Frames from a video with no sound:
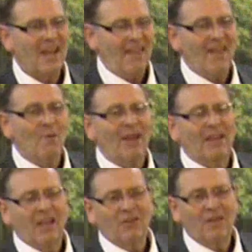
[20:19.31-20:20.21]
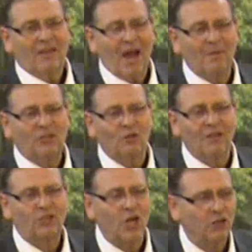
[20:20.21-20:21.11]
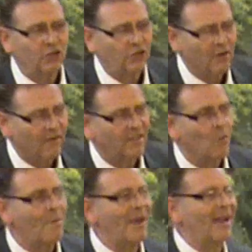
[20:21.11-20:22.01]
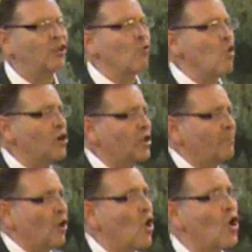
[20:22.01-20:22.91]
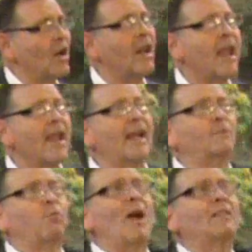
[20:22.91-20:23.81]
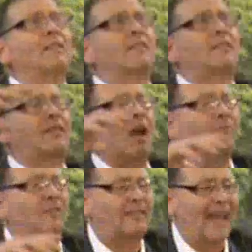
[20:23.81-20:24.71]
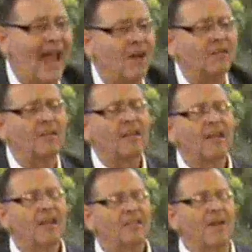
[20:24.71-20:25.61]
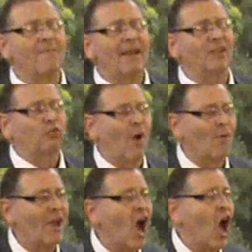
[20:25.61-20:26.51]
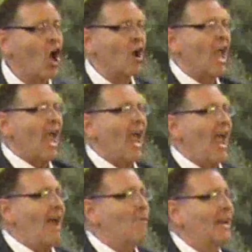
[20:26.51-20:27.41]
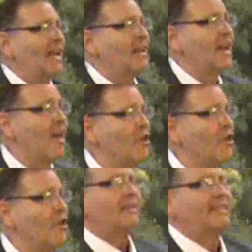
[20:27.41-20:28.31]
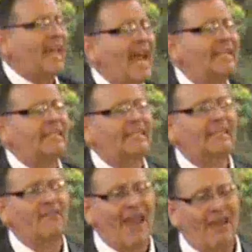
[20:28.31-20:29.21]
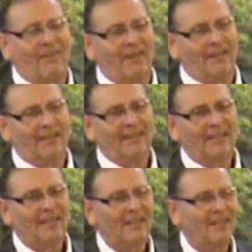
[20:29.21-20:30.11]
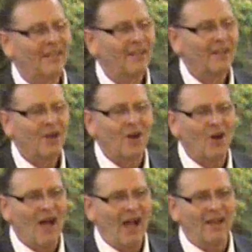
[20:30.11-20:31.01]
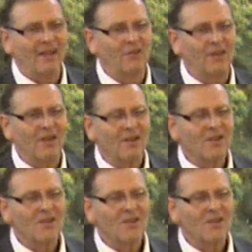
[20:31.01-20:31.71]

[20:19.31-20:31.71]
And then we come into a church service and we begin to worship the Lord and His presence comes down to meet us where we are and we get another taste of heaven. Oh, hallelujah.